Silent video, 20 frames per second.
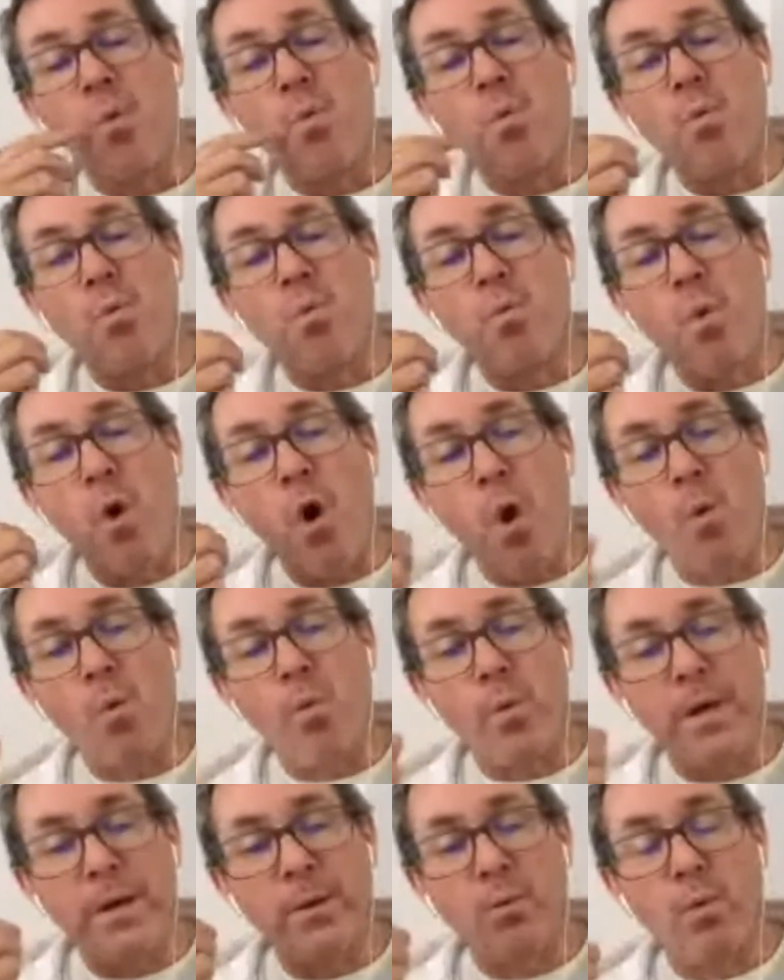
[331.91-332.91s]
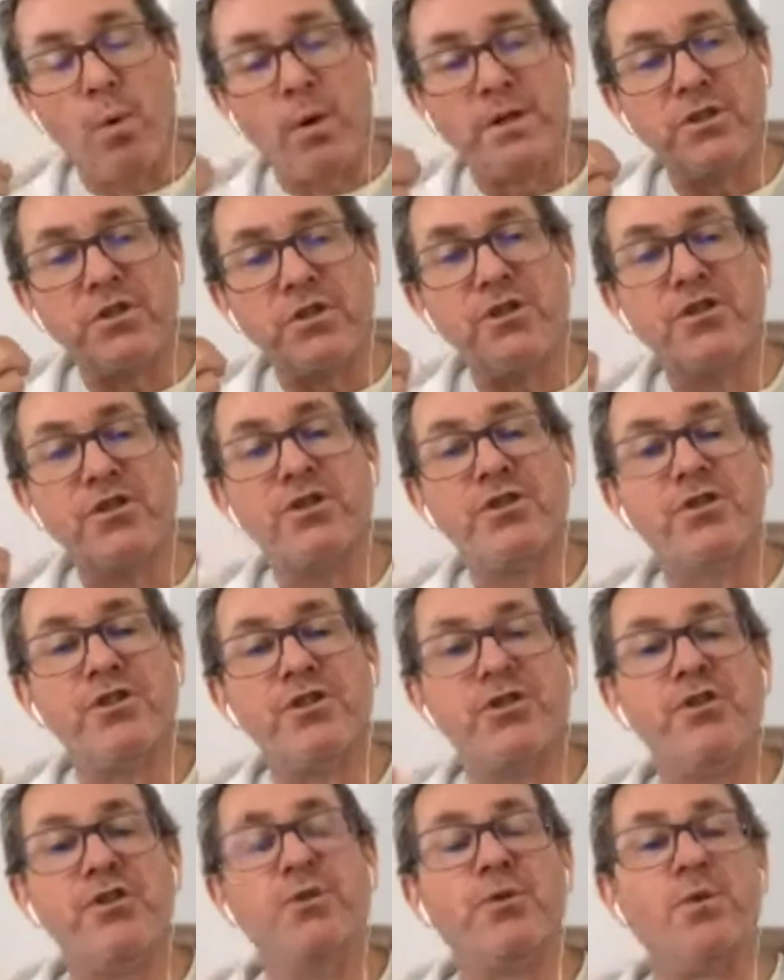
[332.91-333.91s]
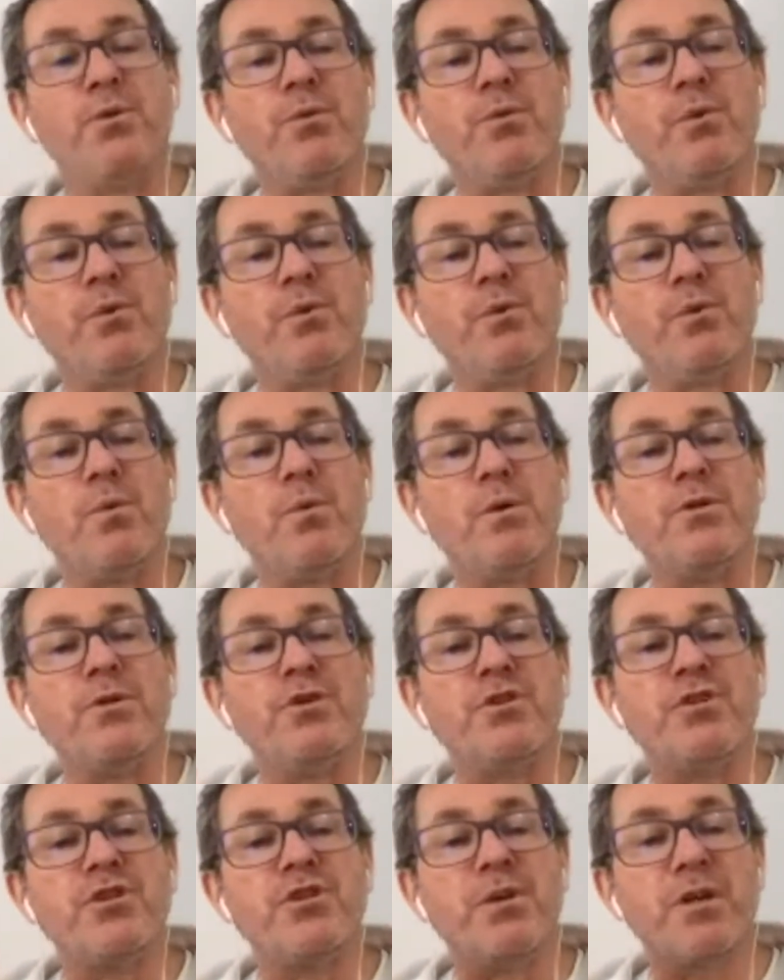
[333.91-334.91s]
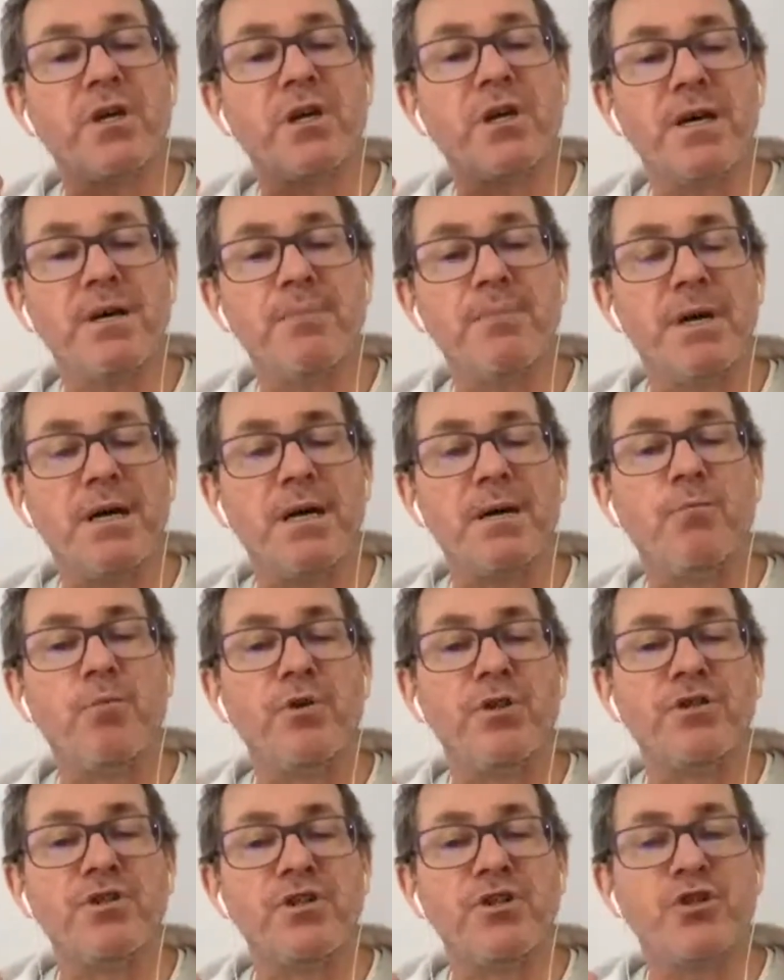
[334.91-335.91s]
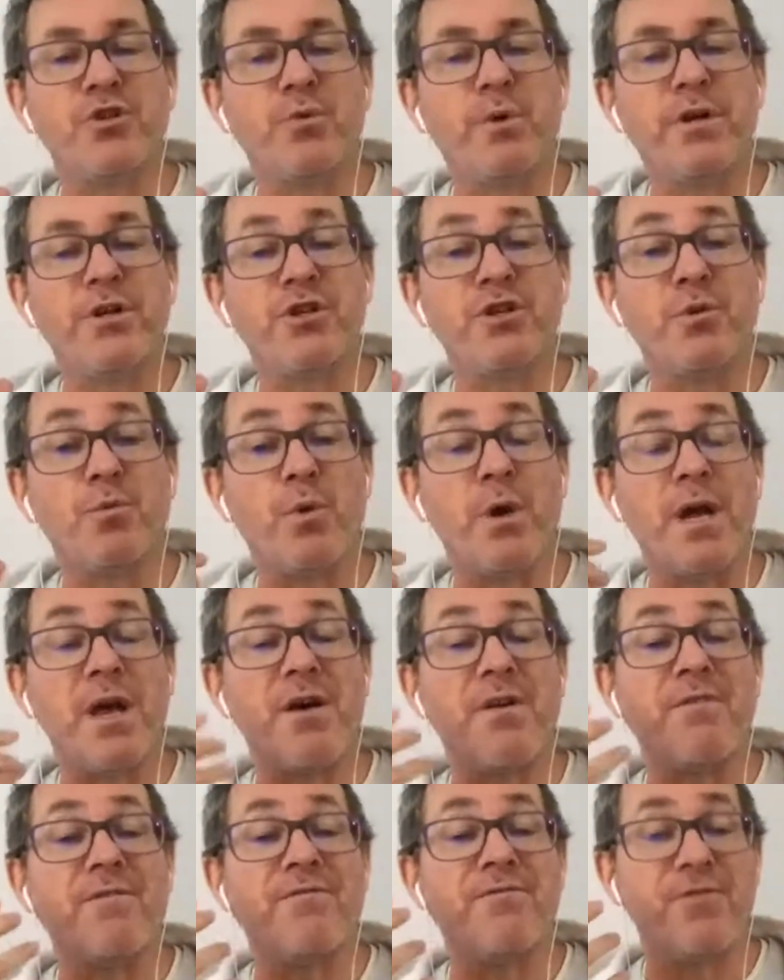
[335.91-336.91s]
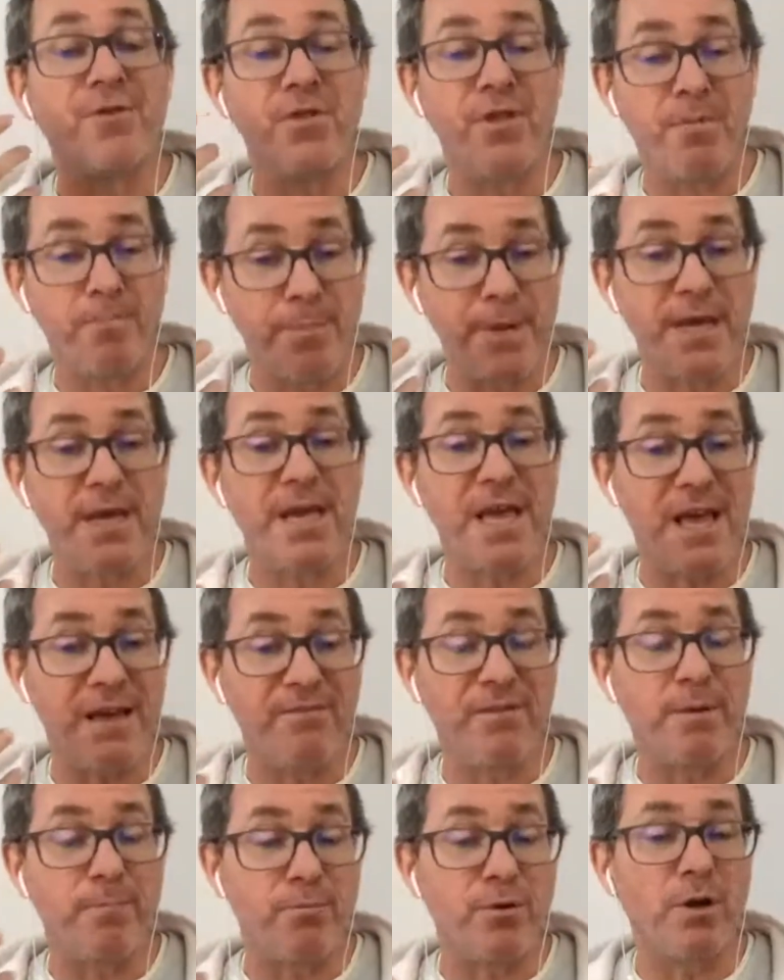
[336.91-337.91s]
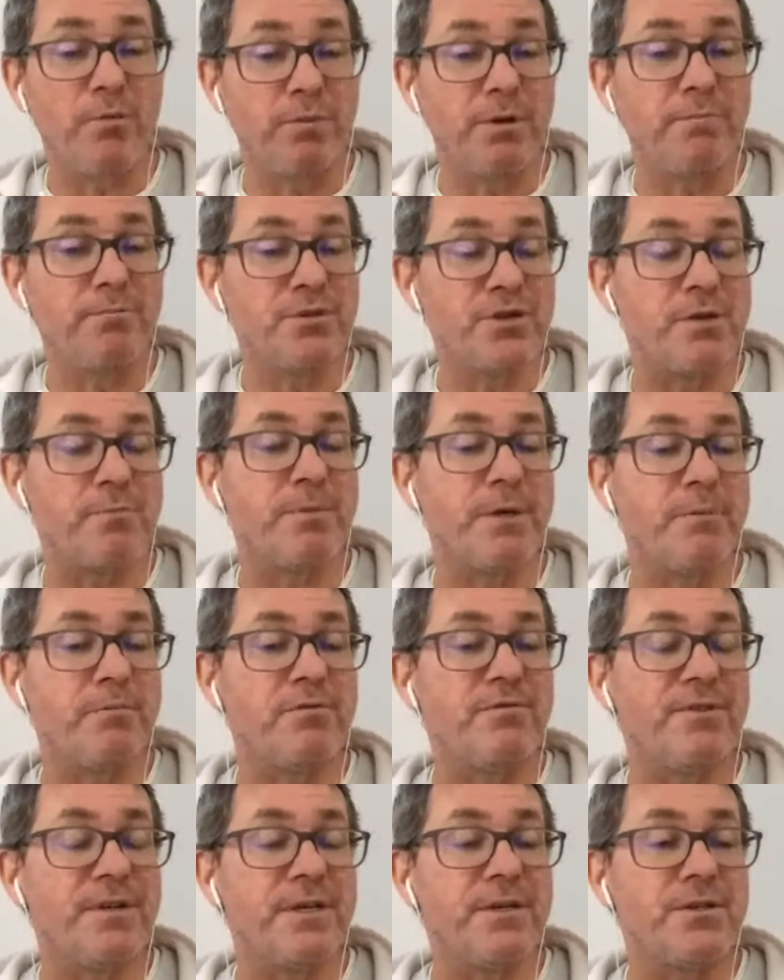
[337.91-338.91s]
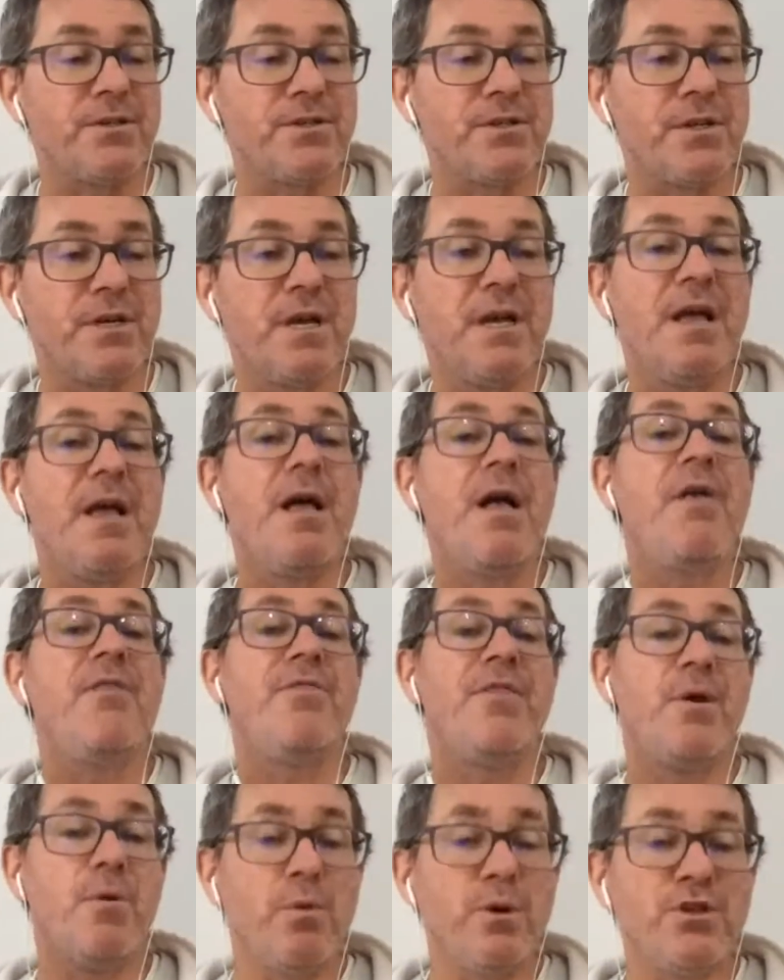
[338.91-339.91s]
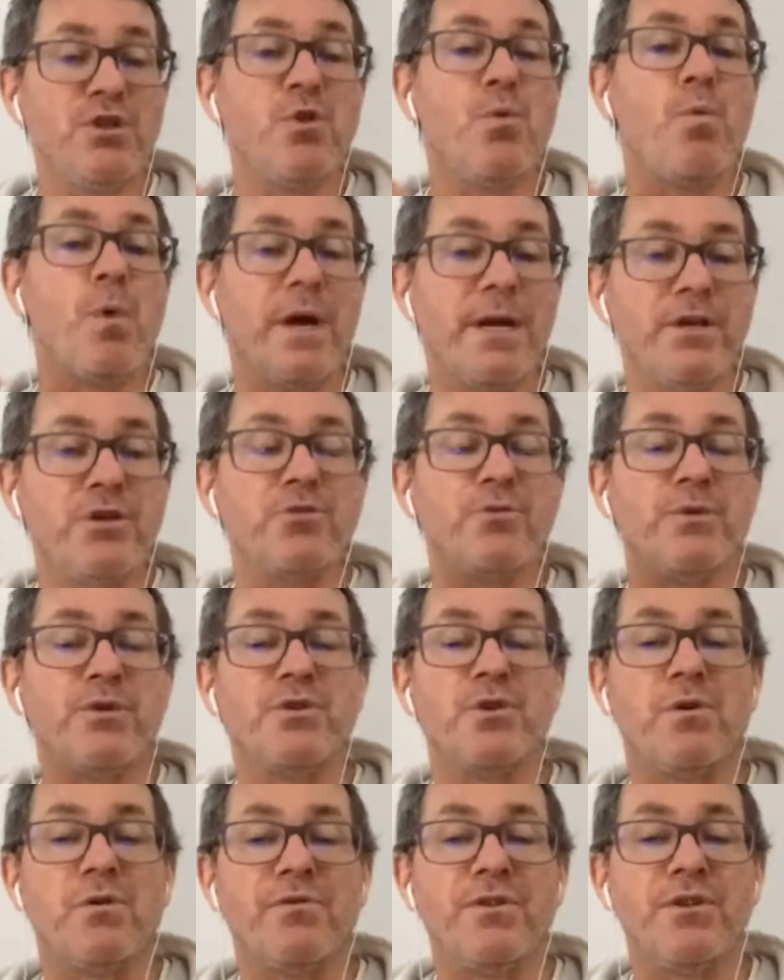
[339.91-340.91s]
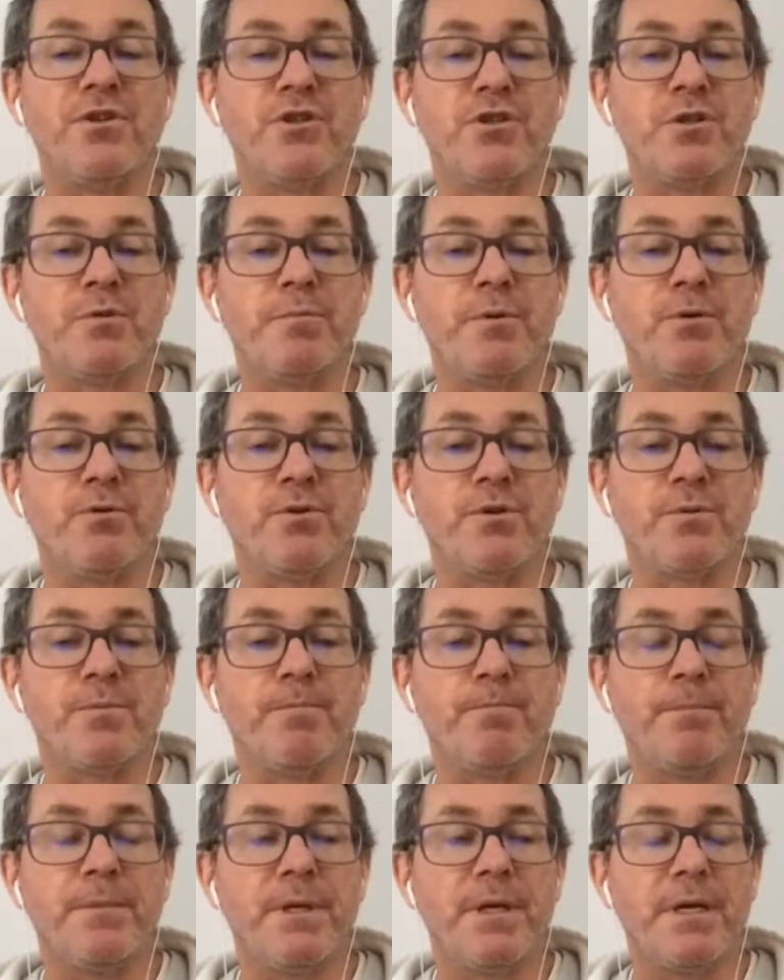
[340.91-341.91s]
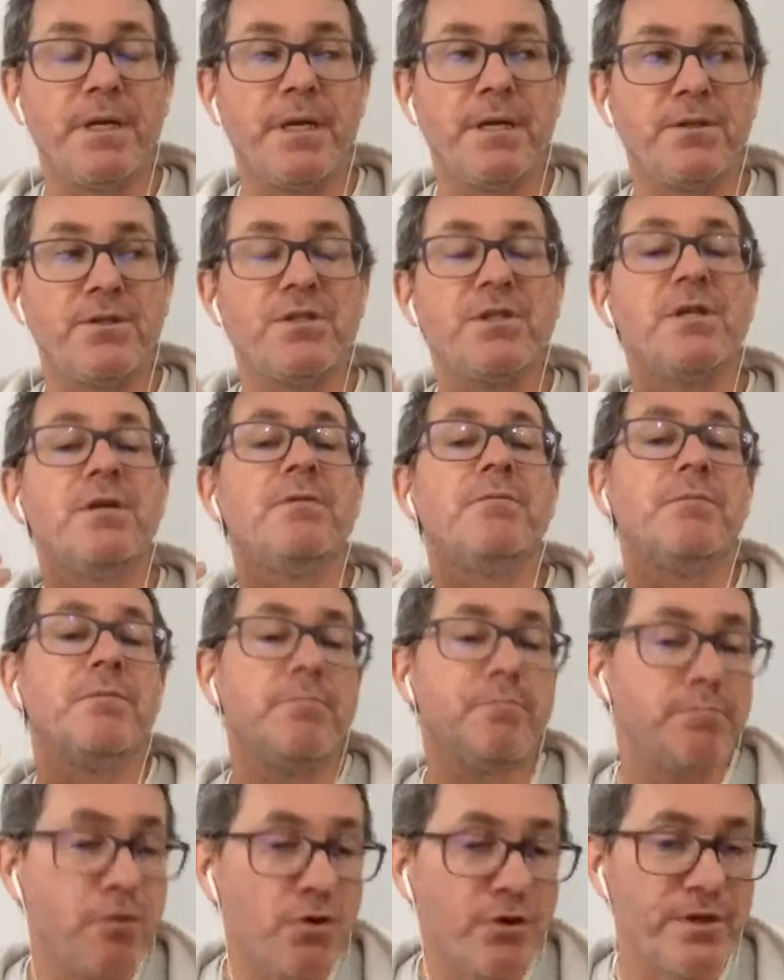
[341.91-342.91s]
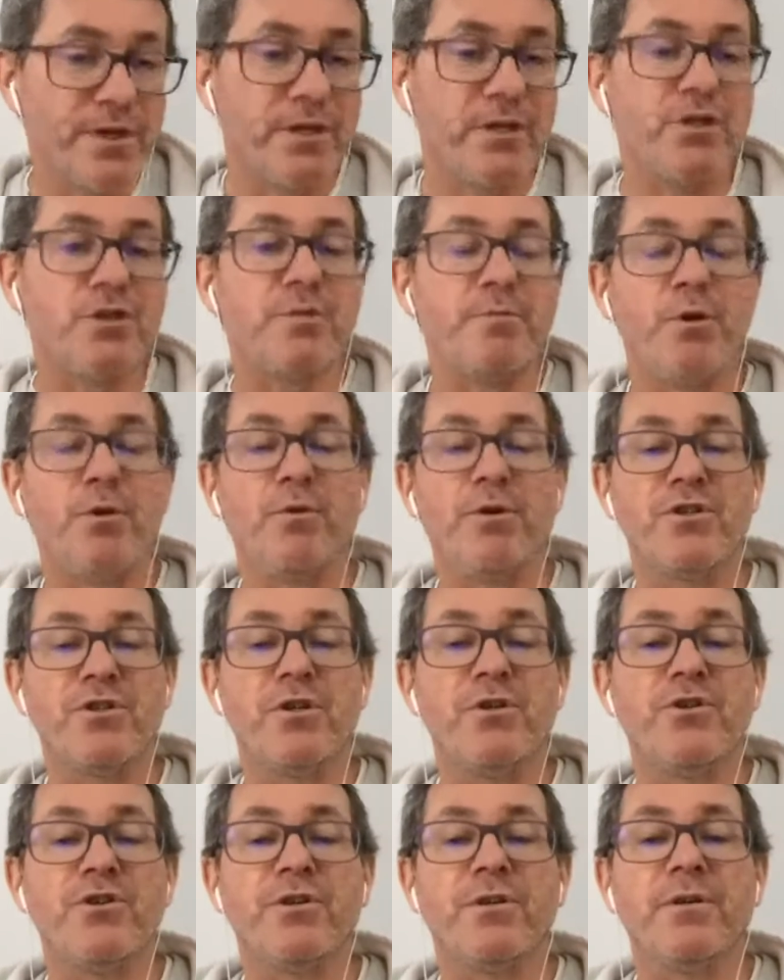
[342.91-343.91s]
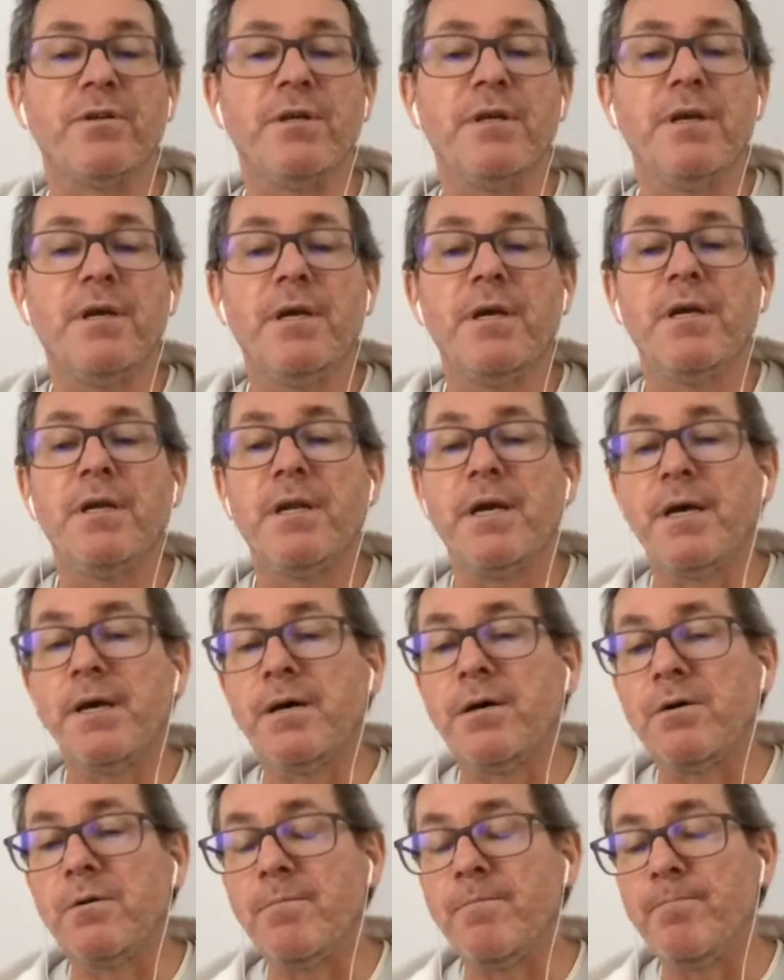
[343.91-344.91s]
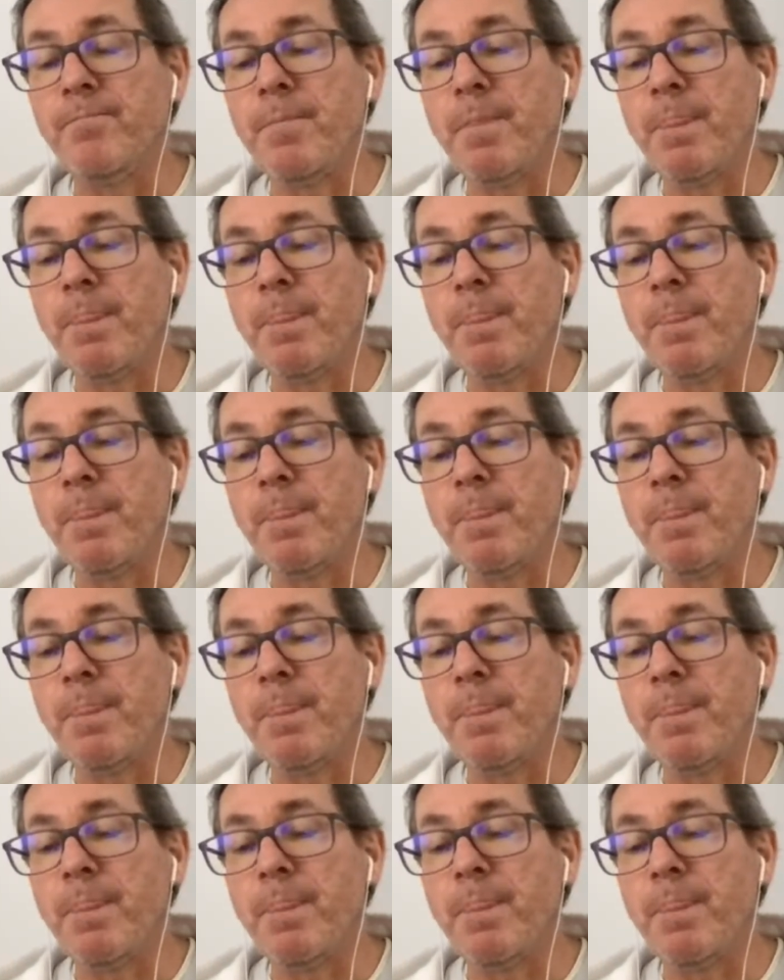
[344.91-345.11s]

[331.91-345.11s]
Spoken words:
What we wanted to do was to come up with a situation where, for the big, heavy problems that people face, there was a way to resolve these disputes, and hence put in dispute resolution. Now,